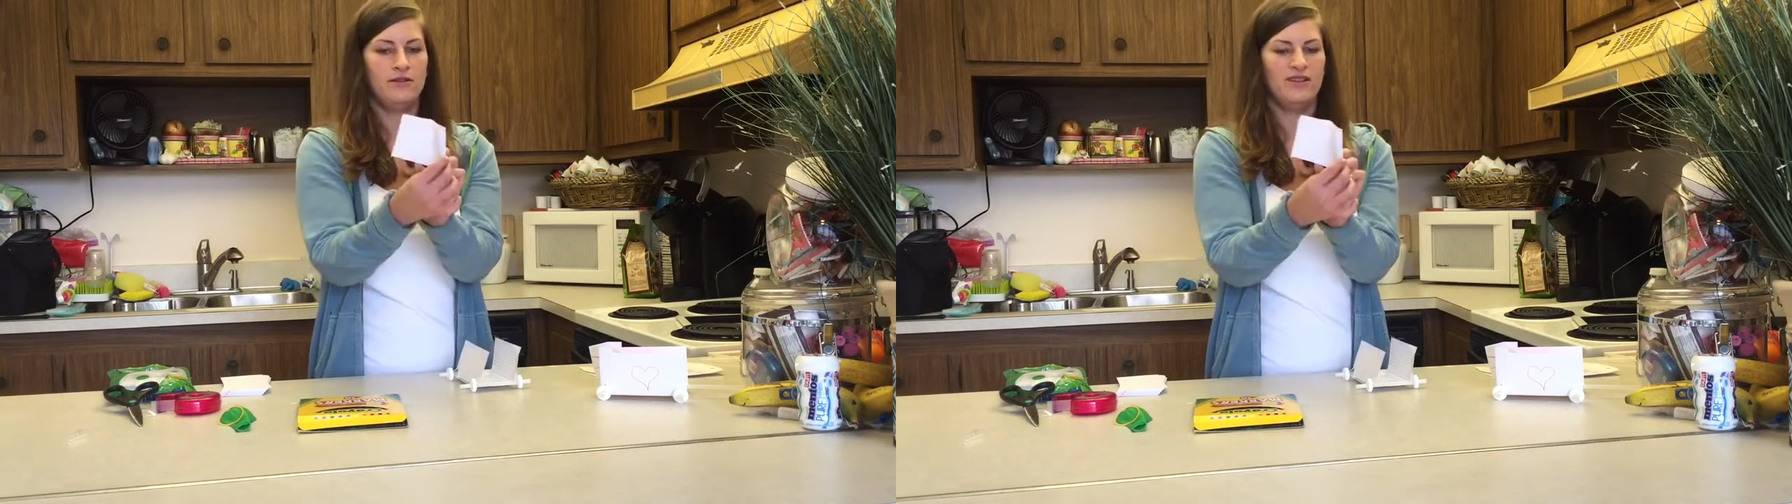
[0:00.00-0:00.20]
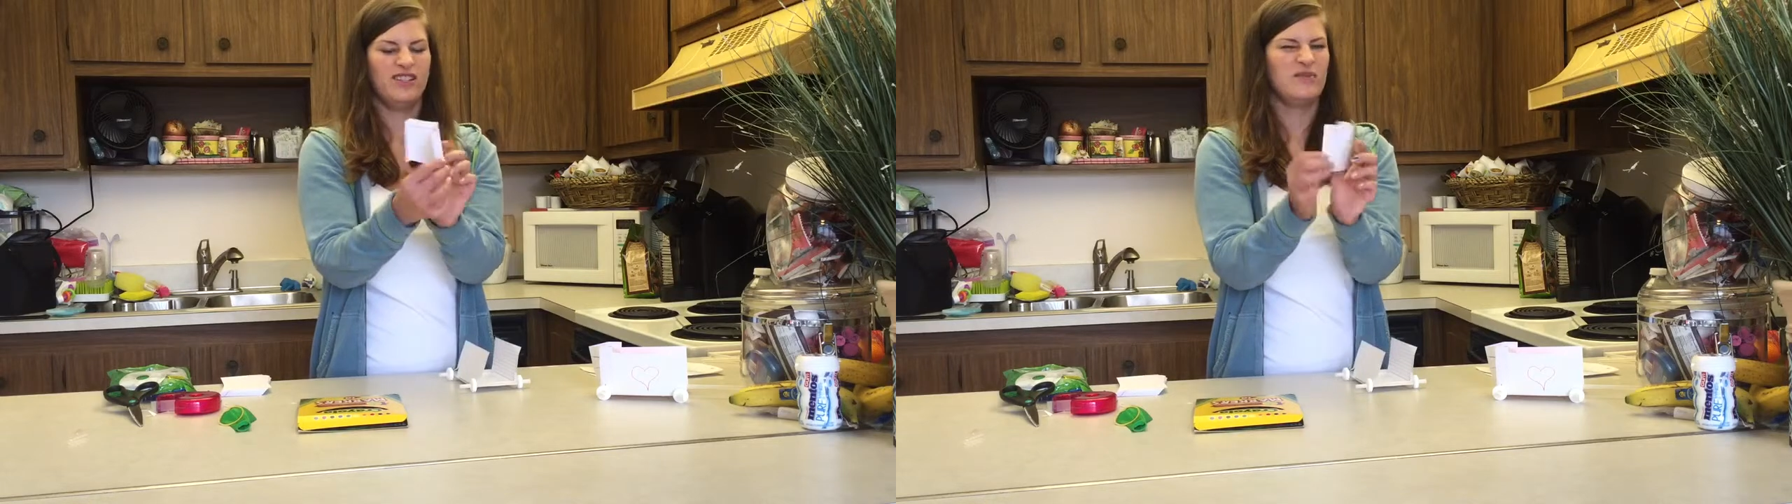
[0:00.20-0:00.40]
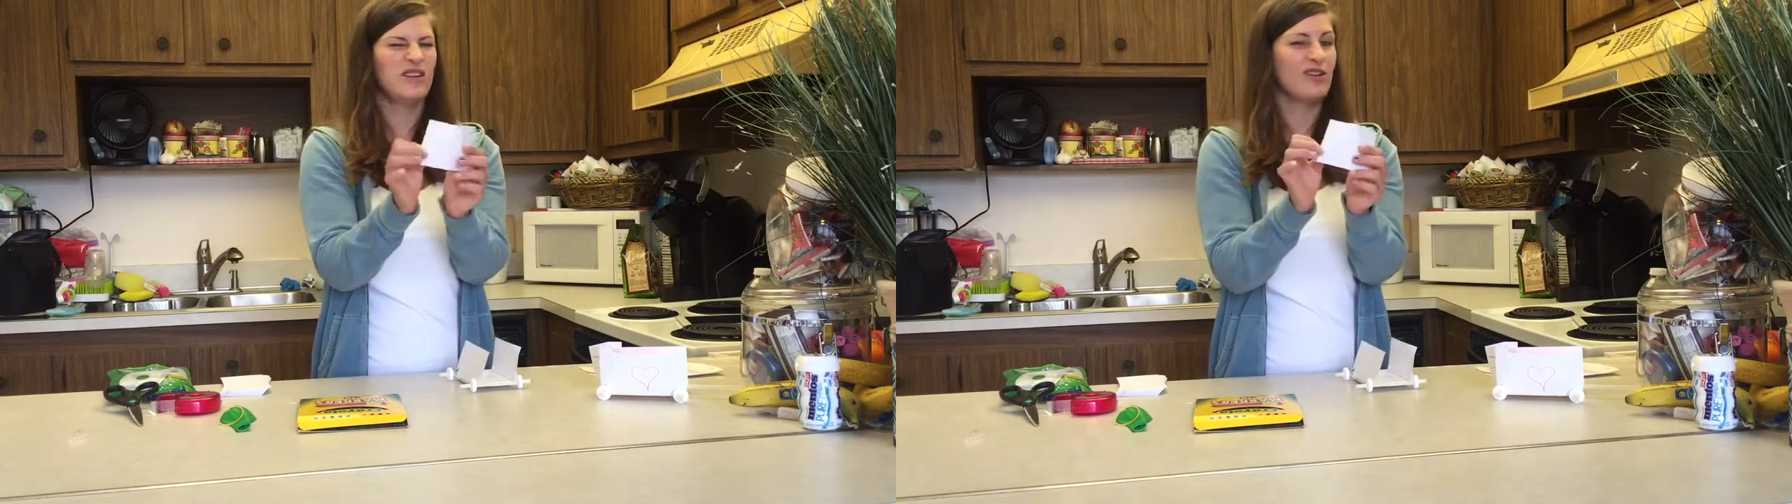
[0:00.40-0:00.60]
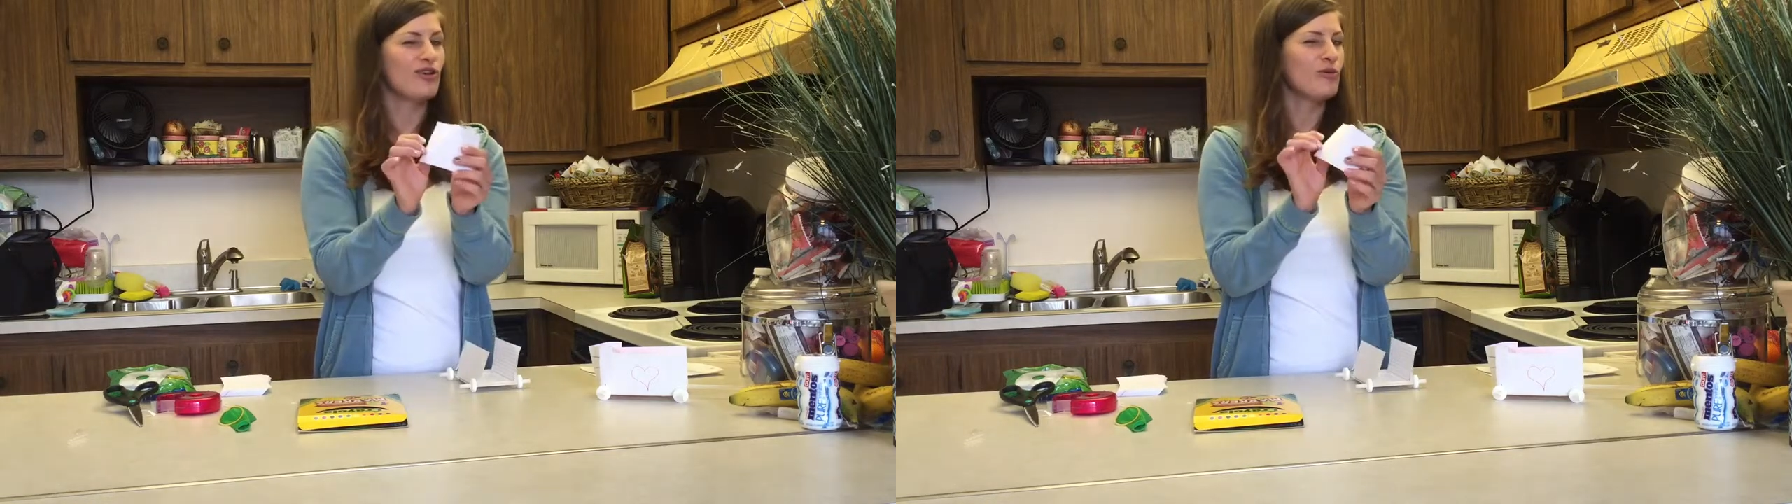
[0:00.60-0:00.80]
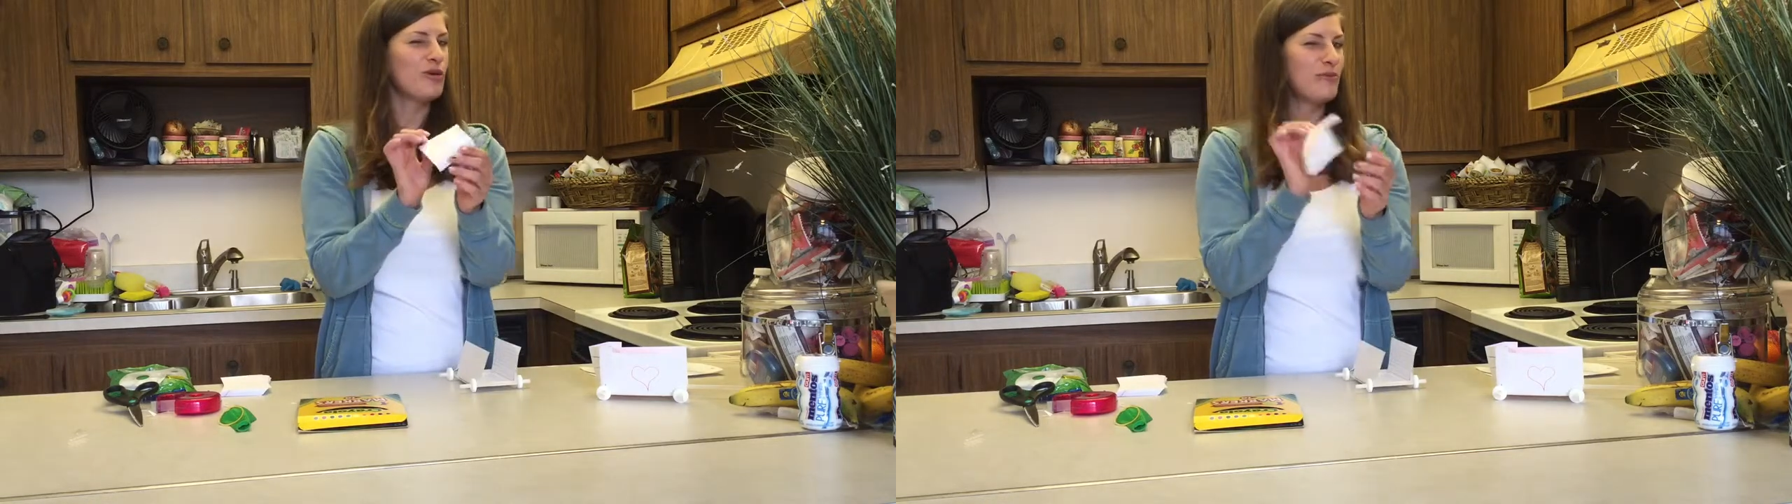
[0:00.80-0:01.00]
Just make it a
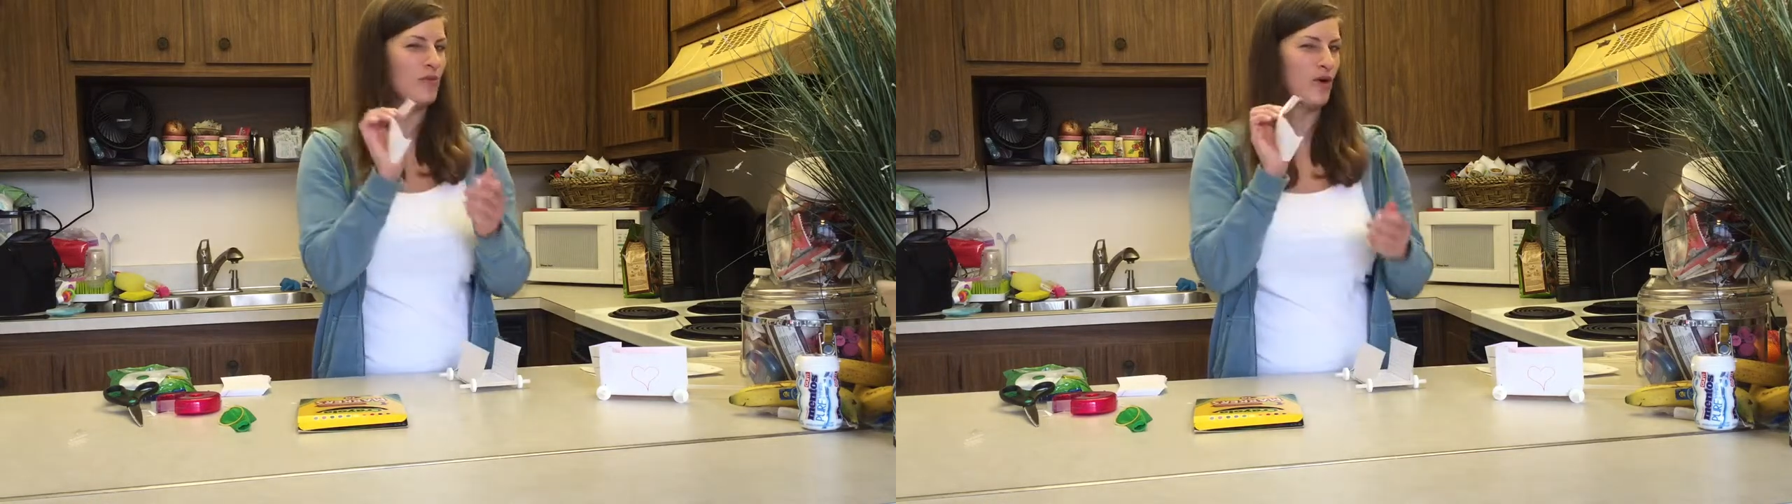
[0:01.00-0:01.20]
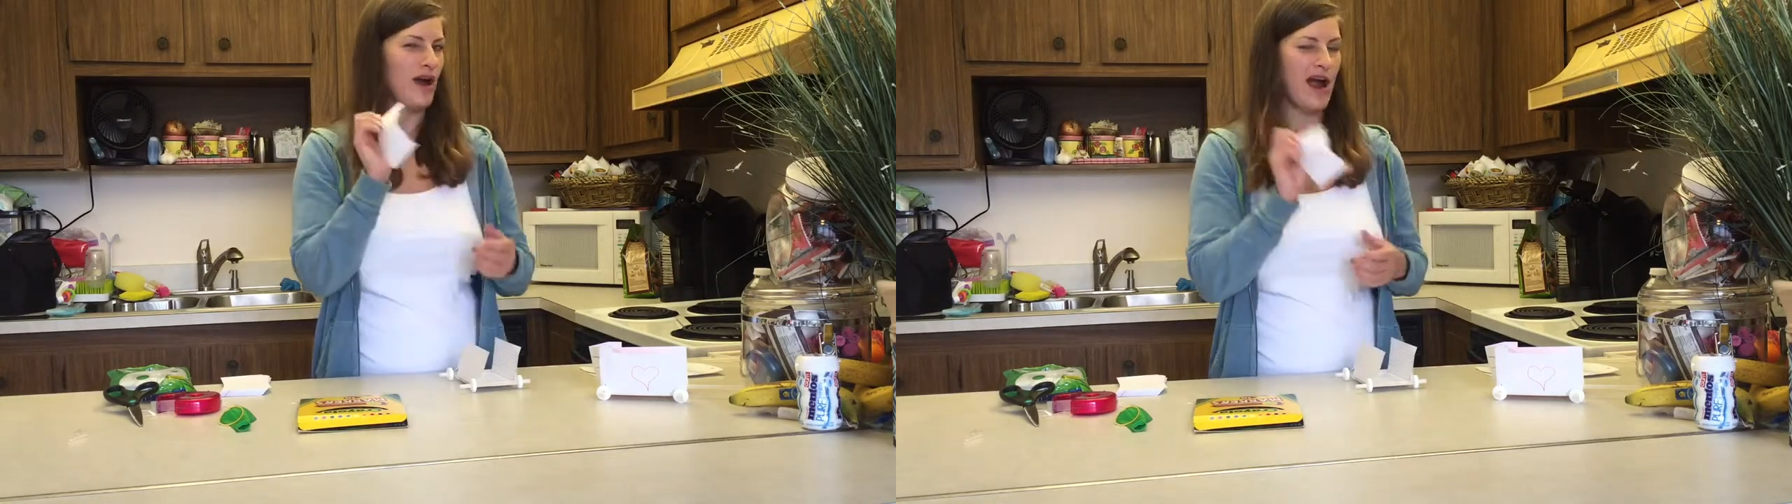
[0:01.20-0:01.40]
little bit more